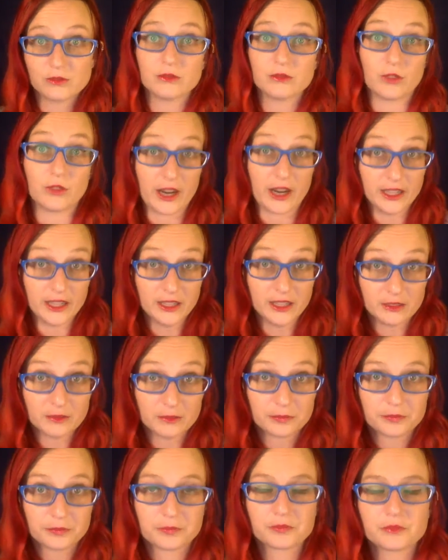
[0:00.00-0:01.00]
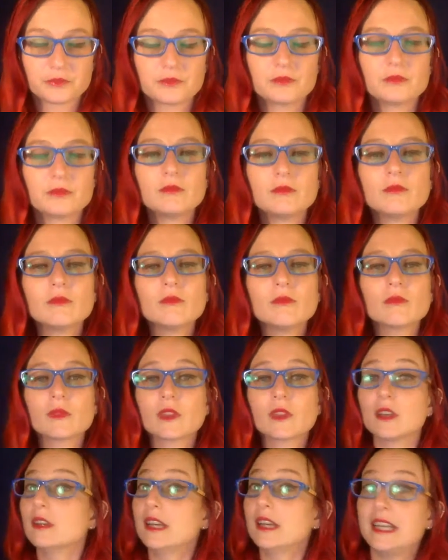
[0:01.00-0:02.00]
right?
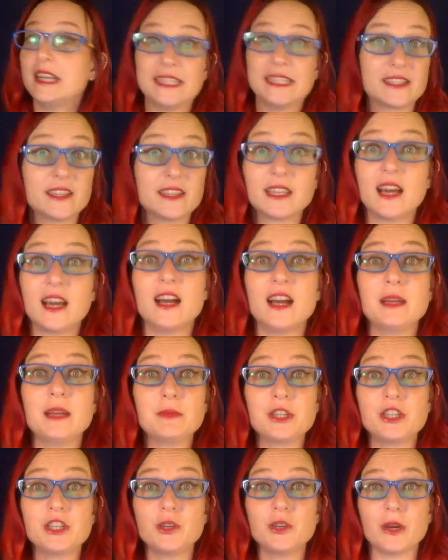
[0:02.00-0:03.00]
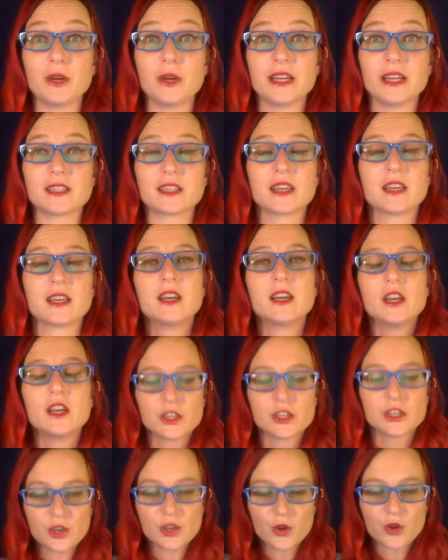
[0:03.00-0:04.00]
It's the time to do it.
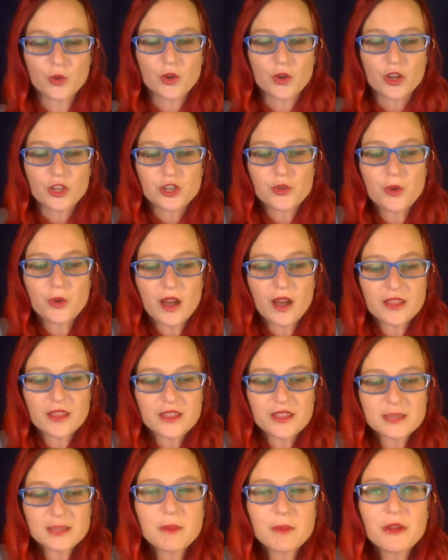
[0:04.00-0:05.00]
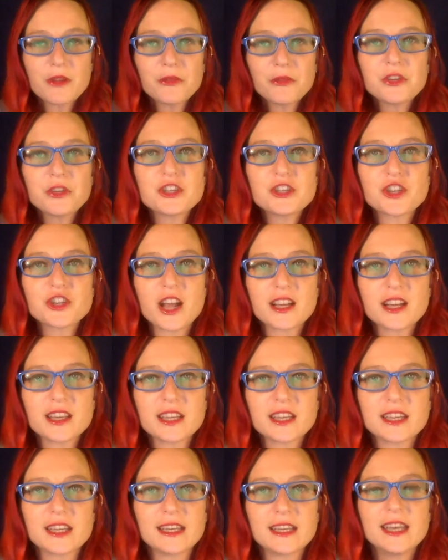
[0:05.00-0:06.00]
So this monthly
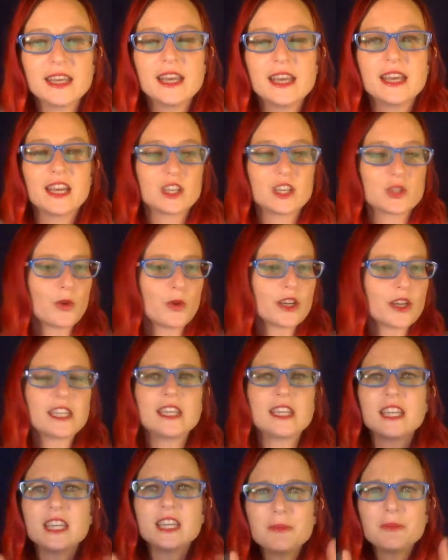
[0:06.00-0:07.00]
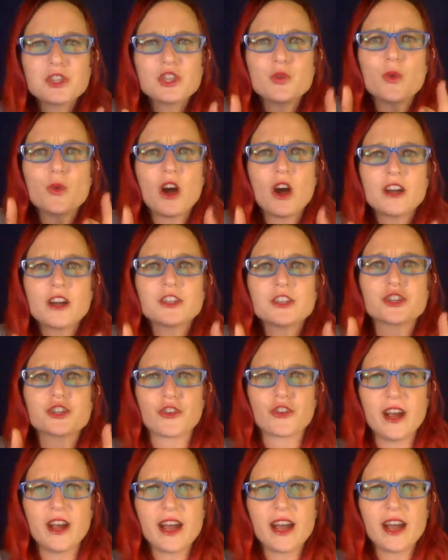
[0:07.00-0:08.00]
check-in is what keeps you on
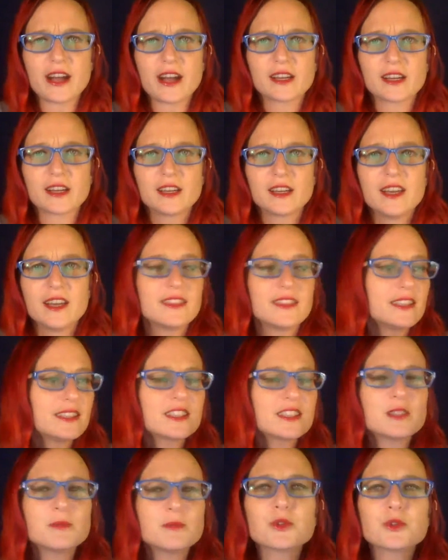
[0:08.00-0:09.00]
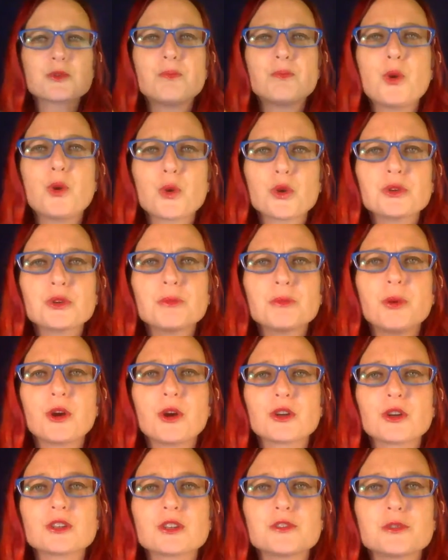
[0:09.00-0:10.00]
track. This is the most important
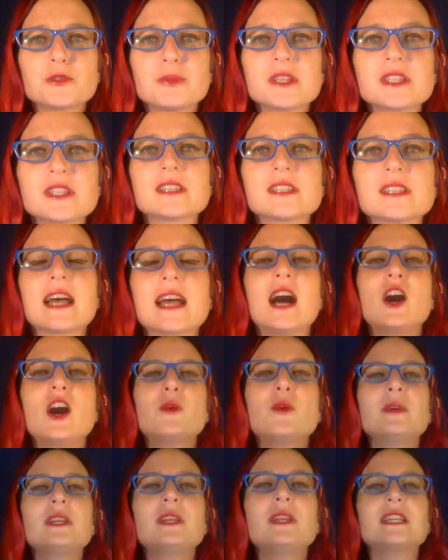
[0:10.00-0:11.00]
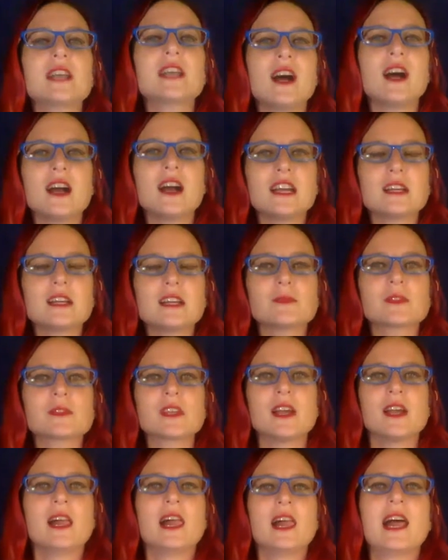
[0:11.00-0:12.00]
part of your business. How many times
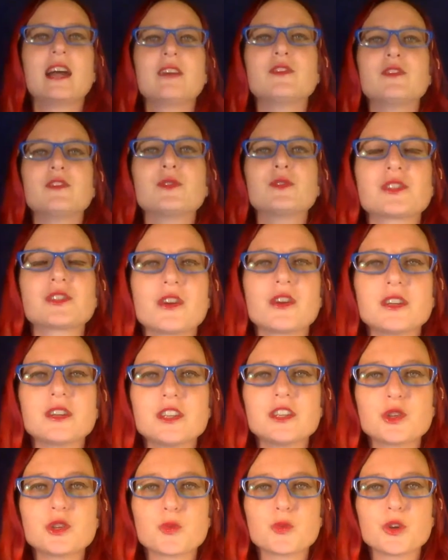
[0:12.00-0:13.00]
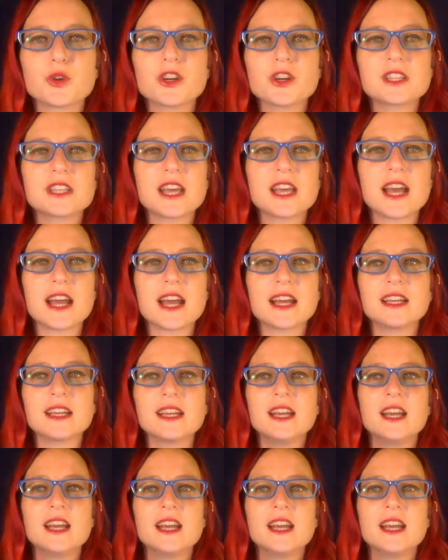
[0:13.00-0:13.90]
have you started your workday,